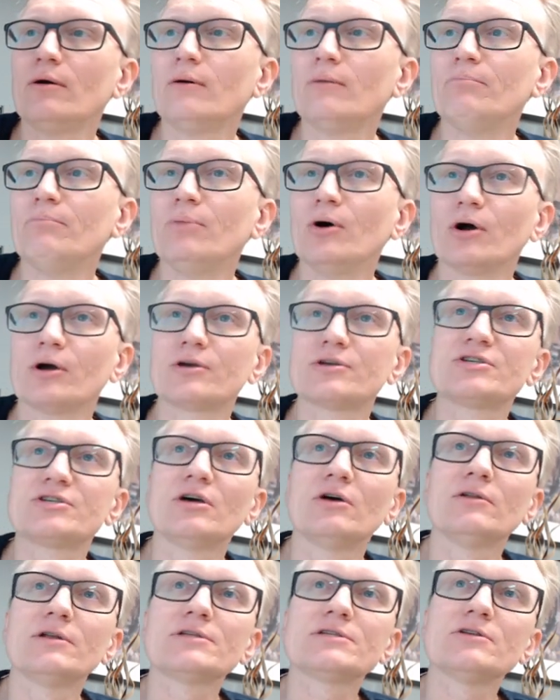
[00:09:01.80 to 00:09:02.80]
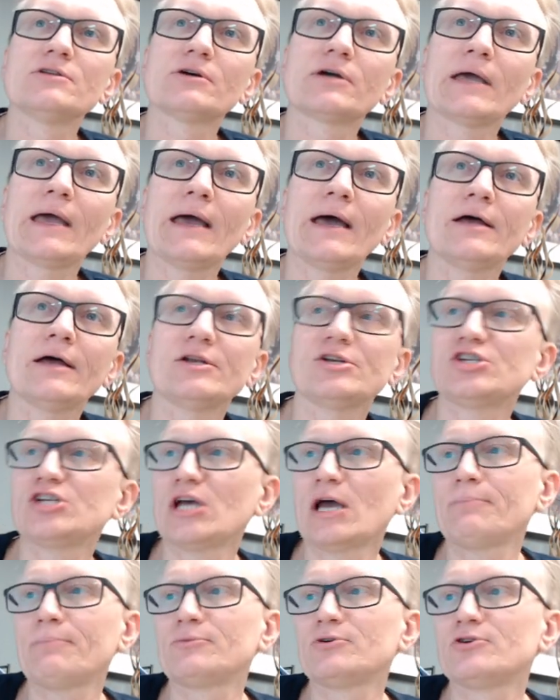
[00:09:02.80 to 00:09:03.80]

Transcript: book. So let's look at chapter